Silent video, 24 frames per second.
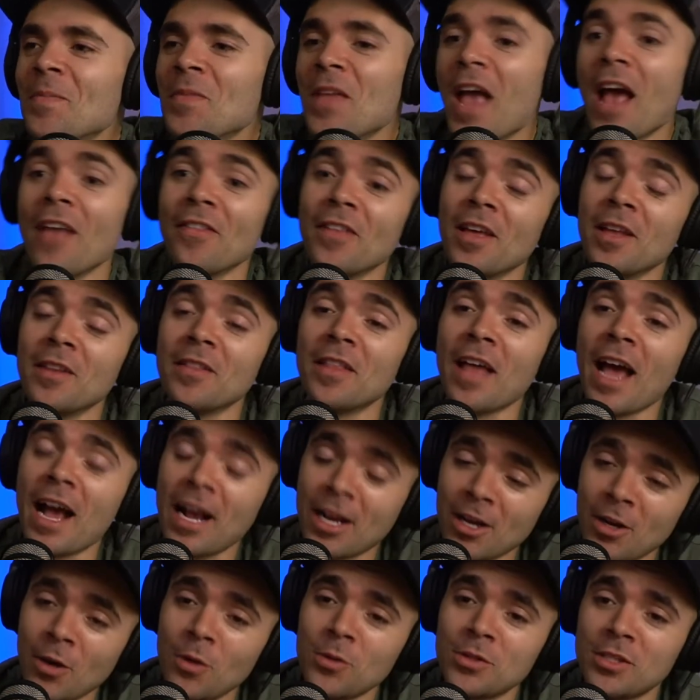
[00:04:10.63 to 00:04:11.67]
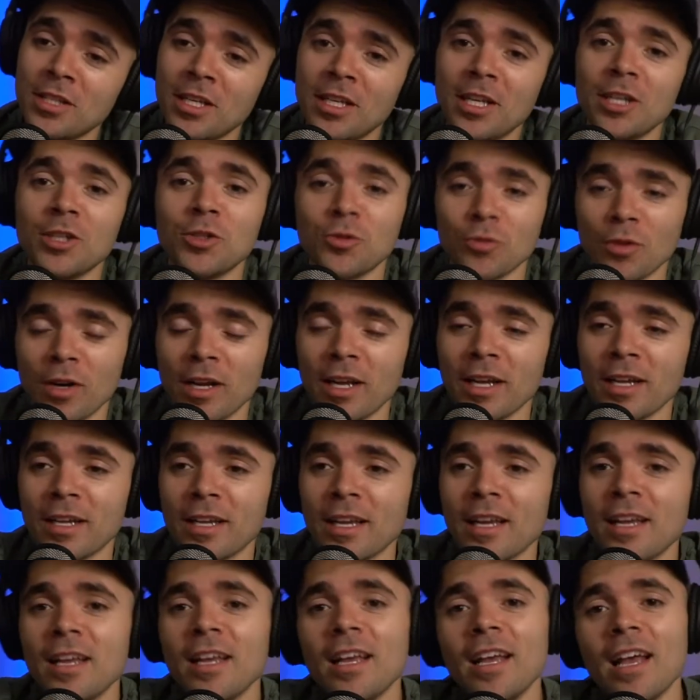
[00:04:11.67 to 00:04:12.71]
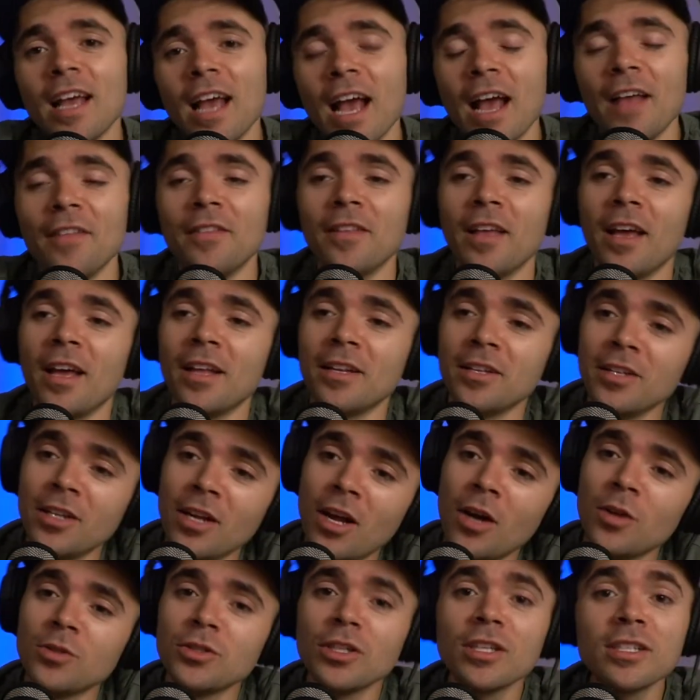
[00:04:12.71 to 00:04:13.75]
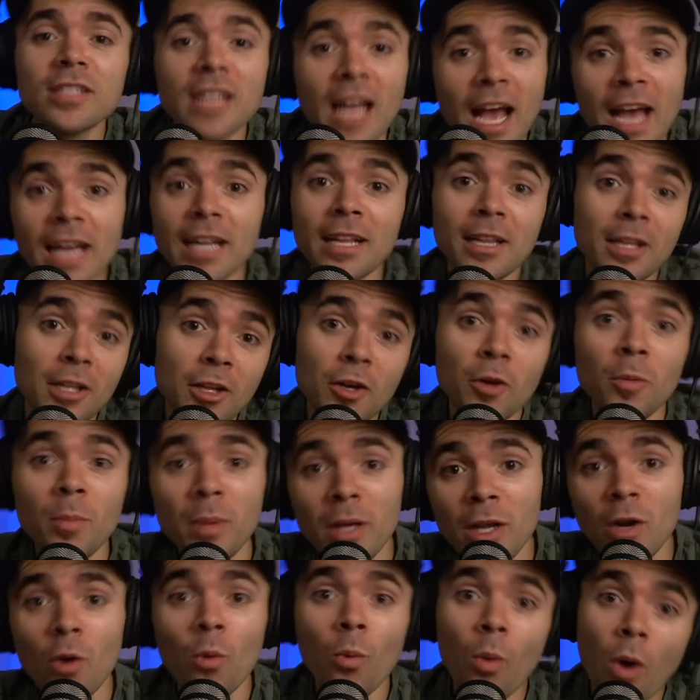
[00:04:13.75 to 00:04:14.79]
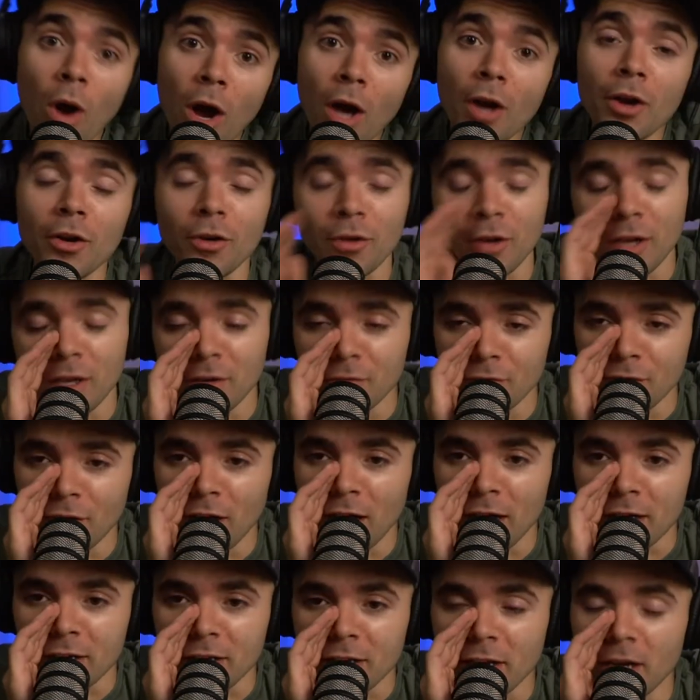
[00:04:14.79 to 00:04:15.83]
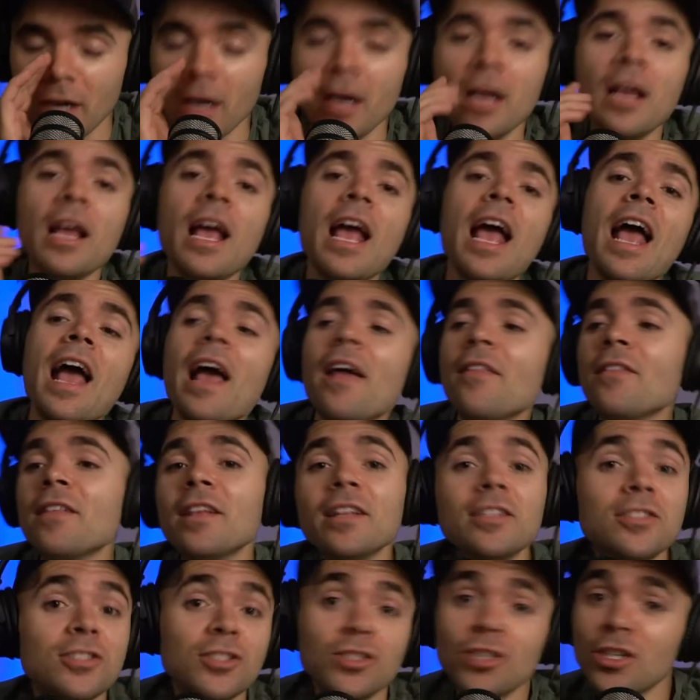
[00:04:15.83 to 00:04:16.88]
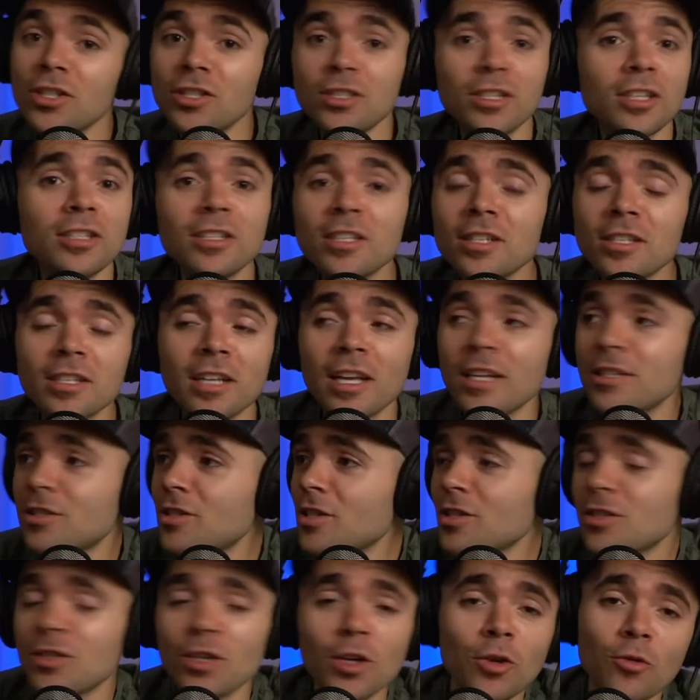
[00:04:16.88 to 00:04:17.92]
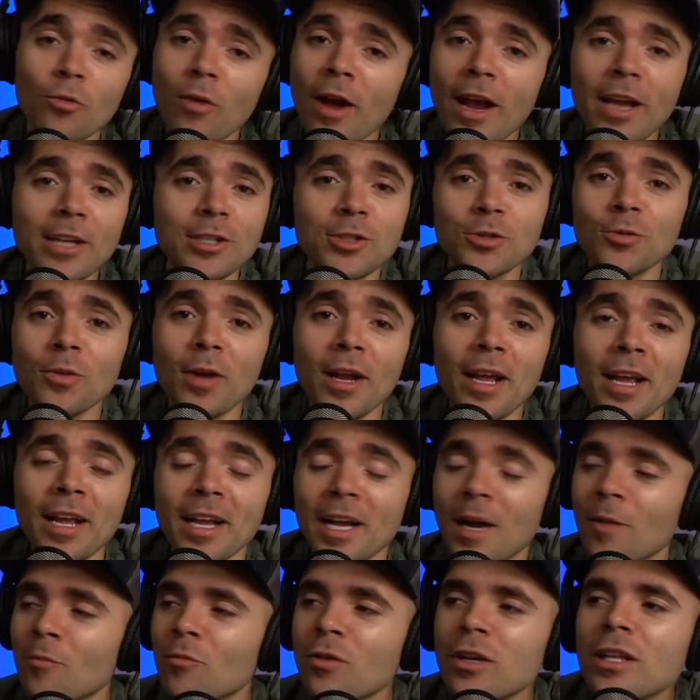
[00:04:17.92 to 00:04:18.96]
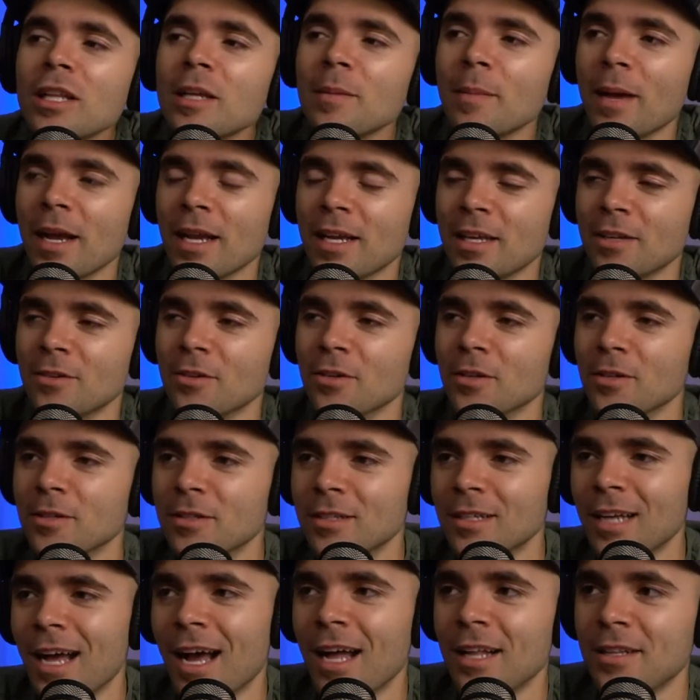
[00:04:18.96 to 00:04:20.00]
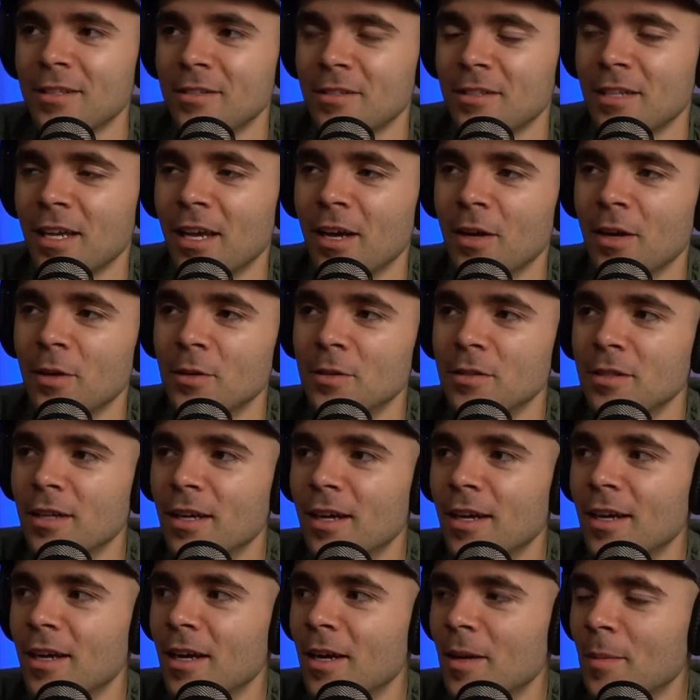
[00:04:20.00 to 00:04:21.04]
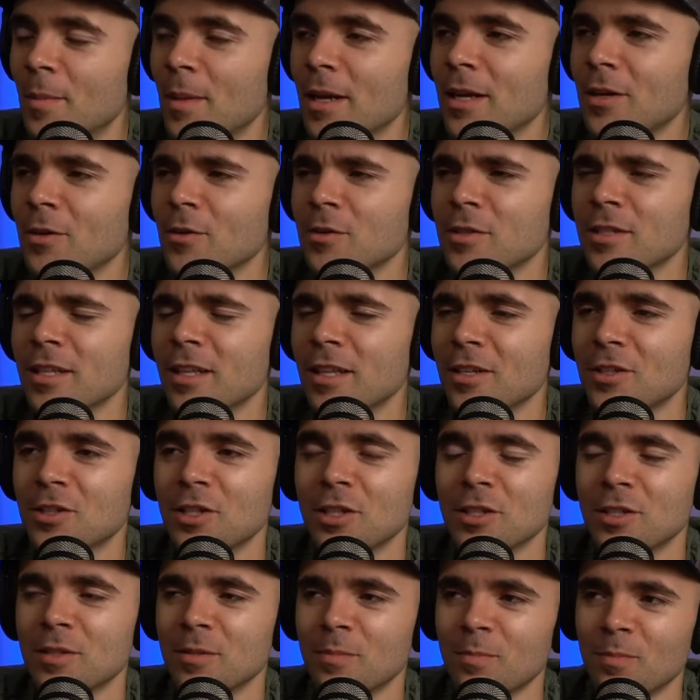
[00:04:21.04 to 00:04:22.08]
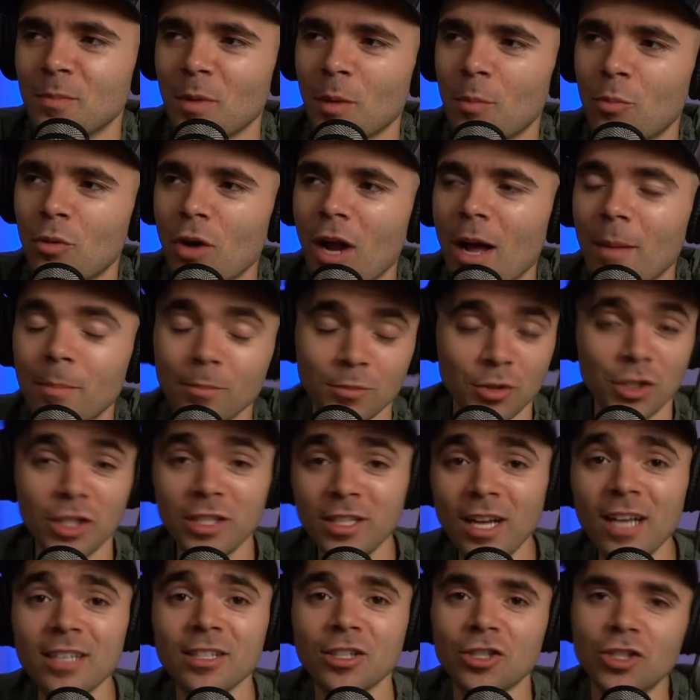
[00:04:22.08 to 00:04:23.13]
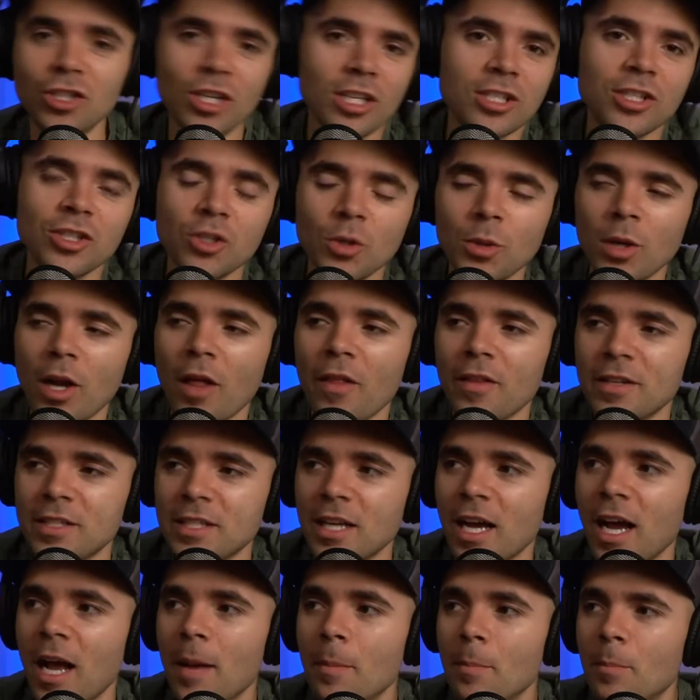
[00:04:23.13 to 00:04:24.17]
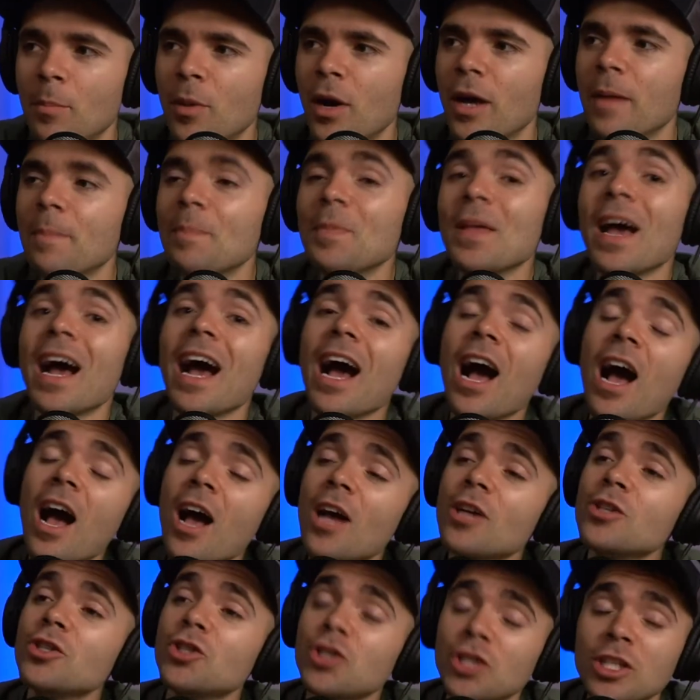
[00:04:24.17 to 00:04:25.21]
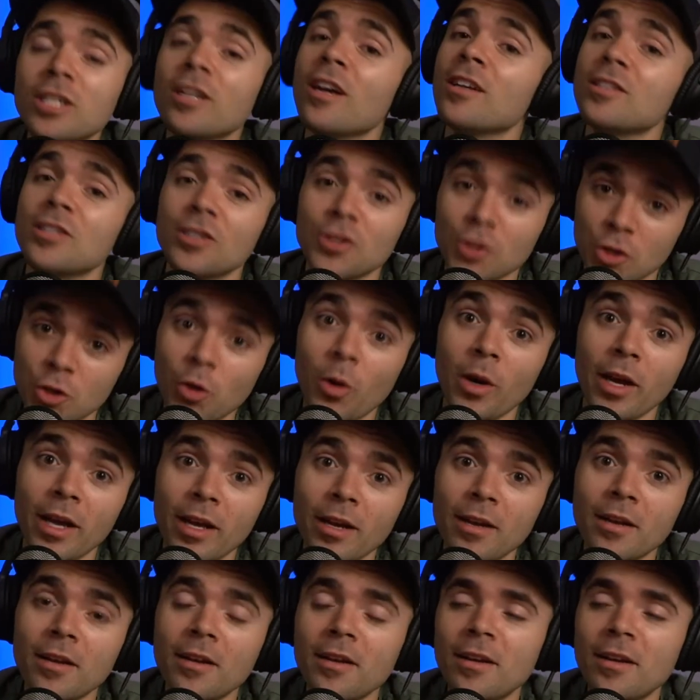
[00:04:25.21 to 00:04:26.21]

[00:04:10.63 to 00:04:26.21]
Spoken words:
and then that goes in a drink, and then just add a little bit of water and vodka, and it's just a great drink. I'm really making her not sound. I'm making her sound like she has a problem. She doesn't. She doesn't do it all the time, but she does enjoy it.